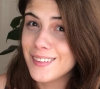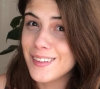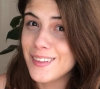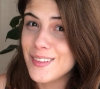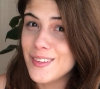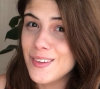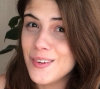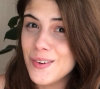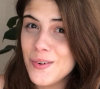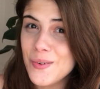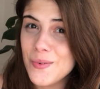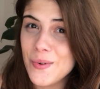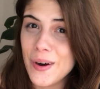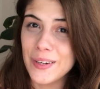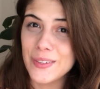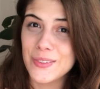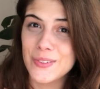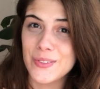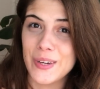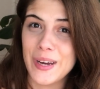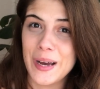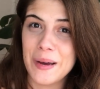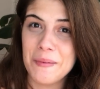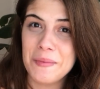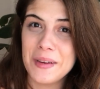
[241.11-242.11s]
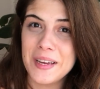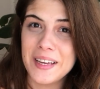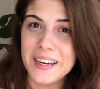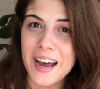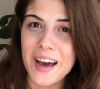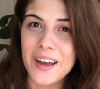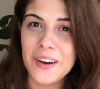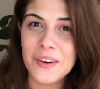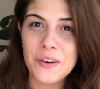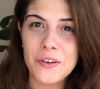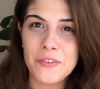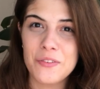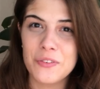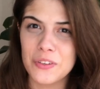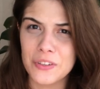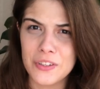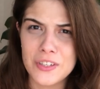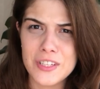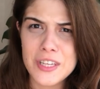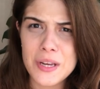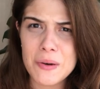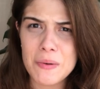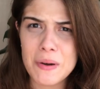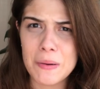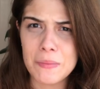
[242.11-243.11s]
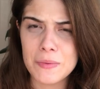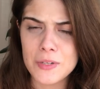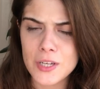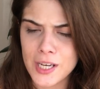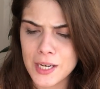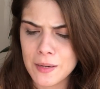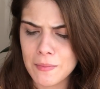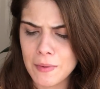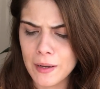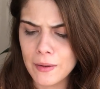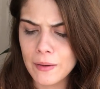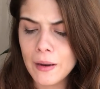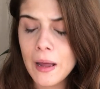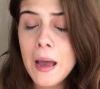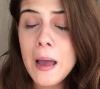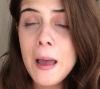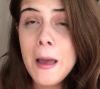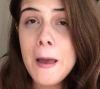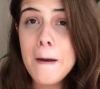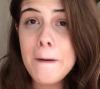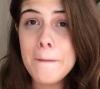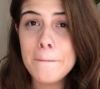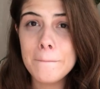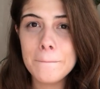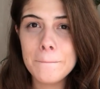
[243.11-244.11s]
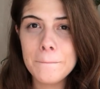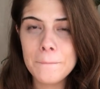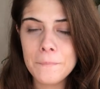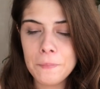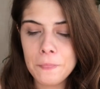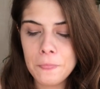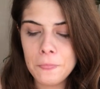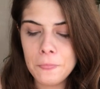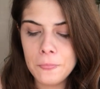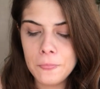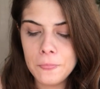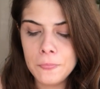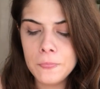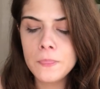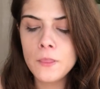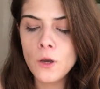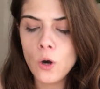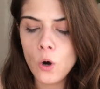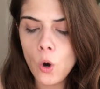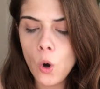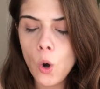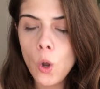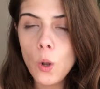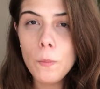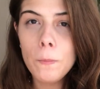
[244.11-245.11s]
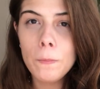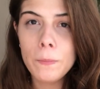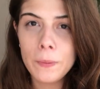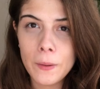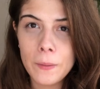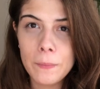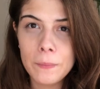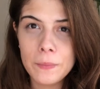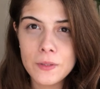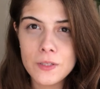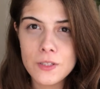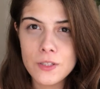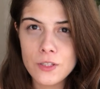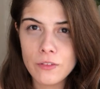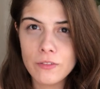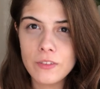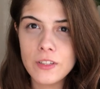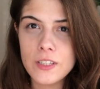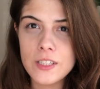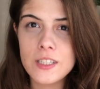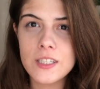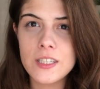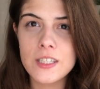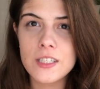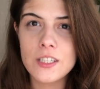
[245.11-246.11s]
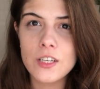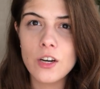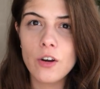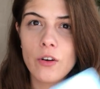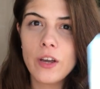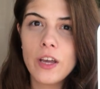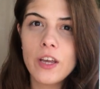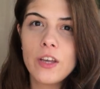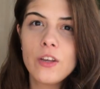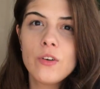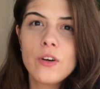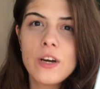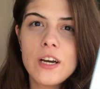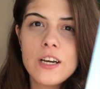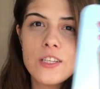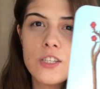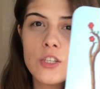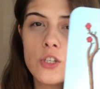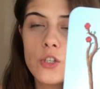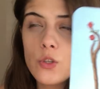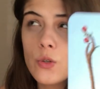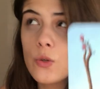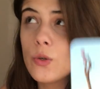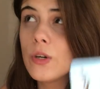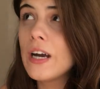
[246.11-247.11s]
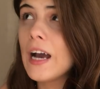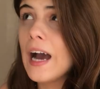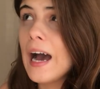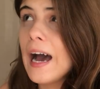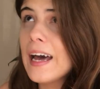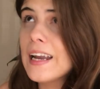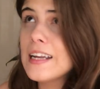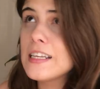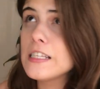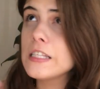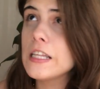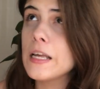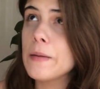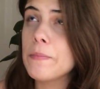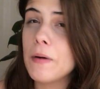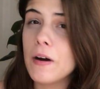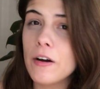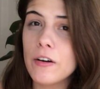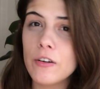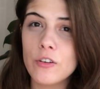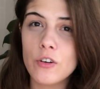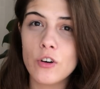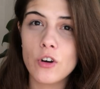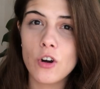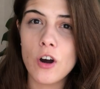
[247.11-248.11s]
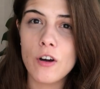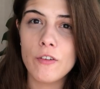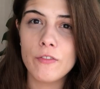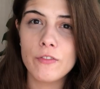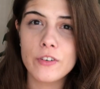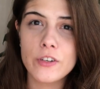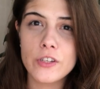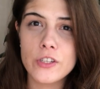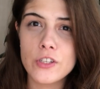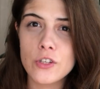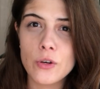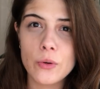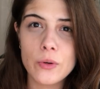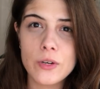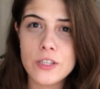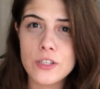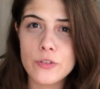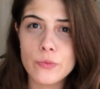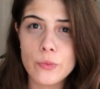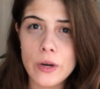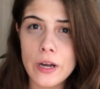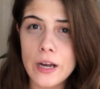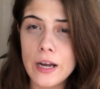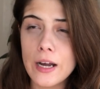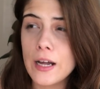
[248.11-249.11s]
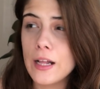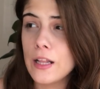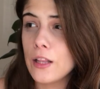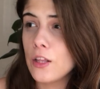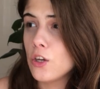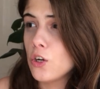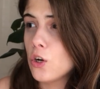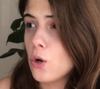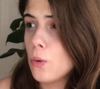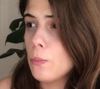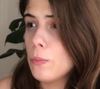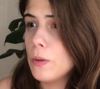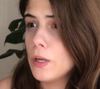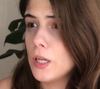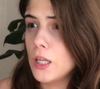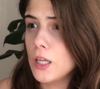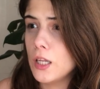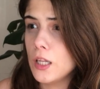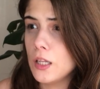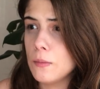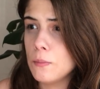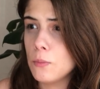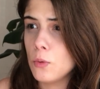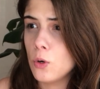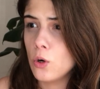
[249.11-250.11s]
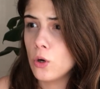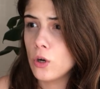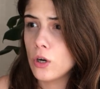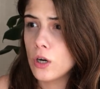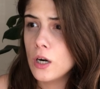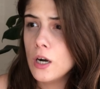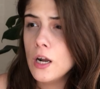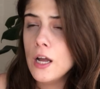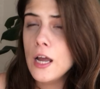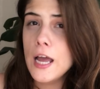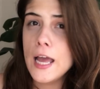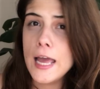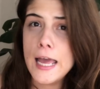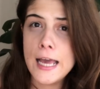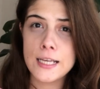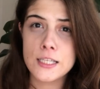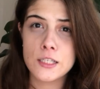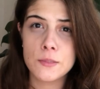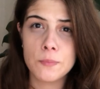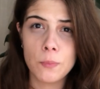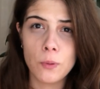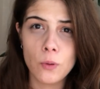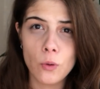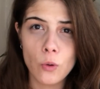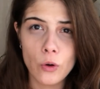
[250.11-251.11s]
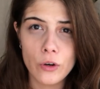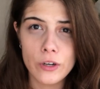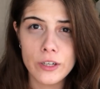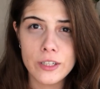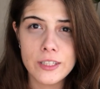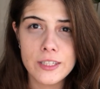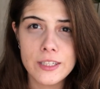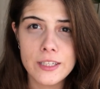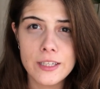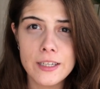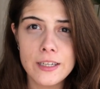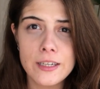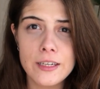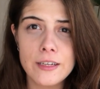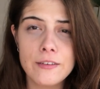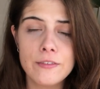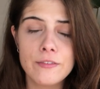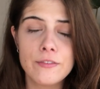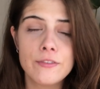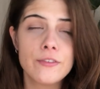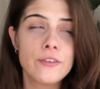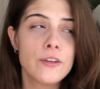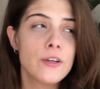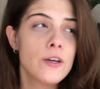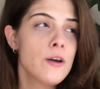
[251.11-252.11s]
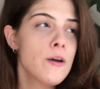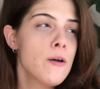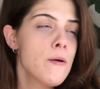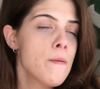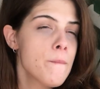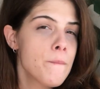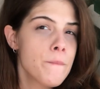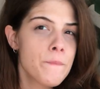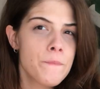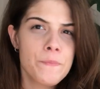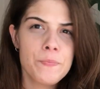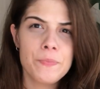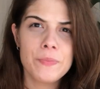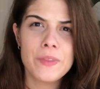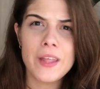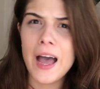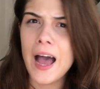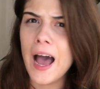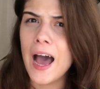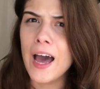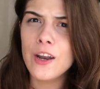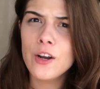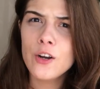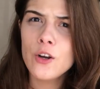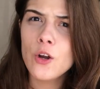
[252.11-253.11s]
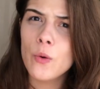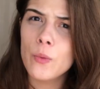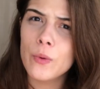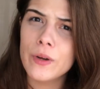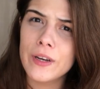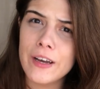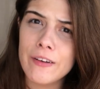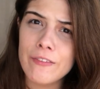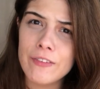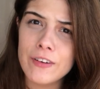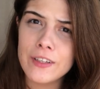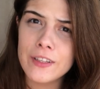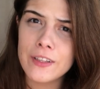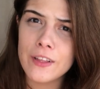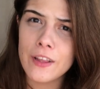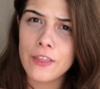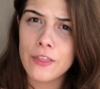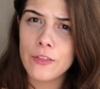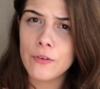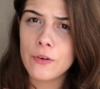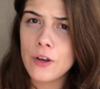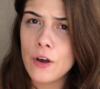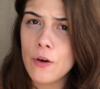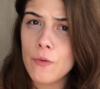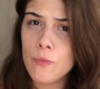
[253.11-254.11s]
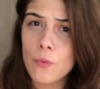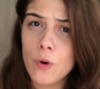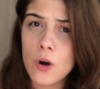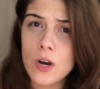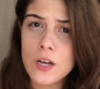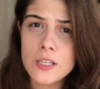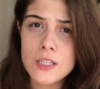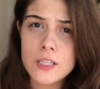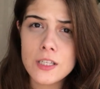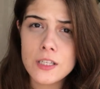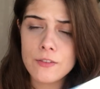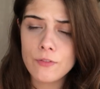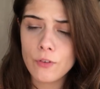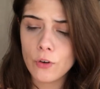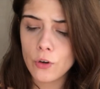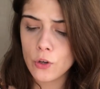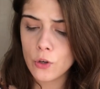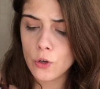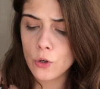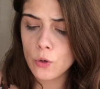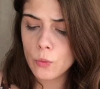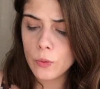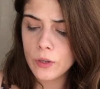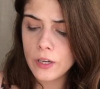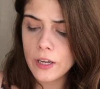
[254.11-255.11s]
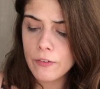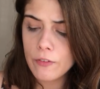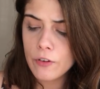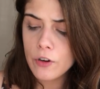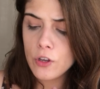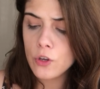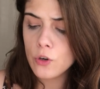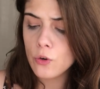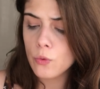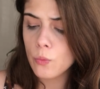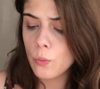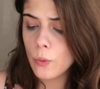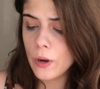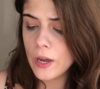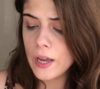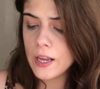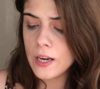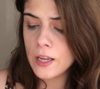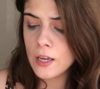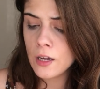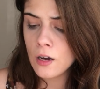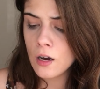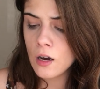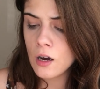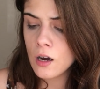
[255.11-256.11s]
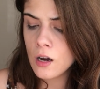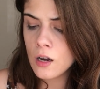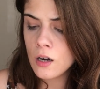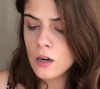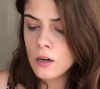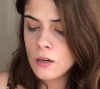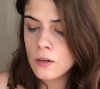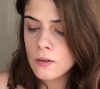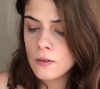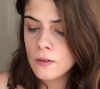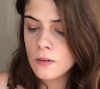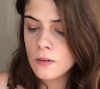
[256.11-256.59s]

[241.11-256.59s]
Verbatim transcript: the new one to come in. I don't know if you understand what I'm talking about. The whole purpose of this is, okay, you guys, you gotta step out of your comfort zone as well, you know, be a little more explorative. I don't know, whatever the Three of Wands is for you, whatever you're waiting on,